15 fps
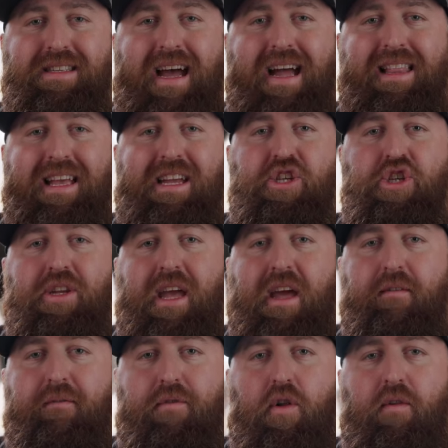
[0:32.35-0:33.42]
Dilation
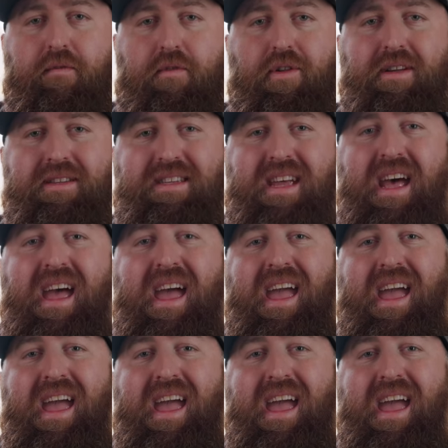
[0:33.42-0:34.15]
and Volvulus,